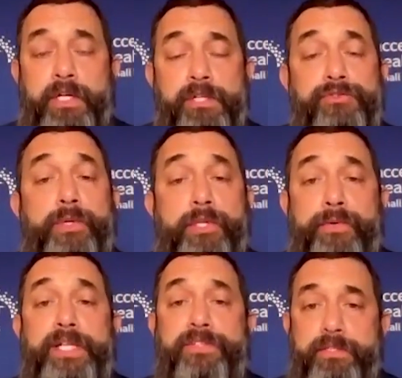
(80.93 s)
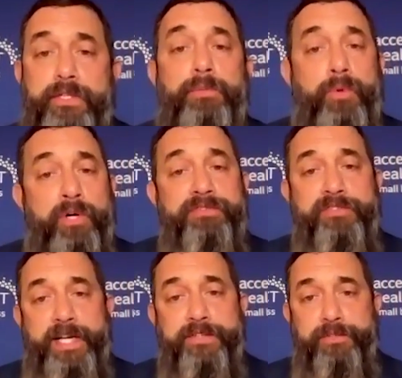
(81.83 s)
So, it creates a little more
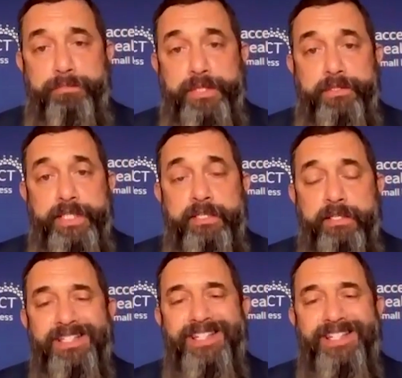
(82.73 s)
flexibility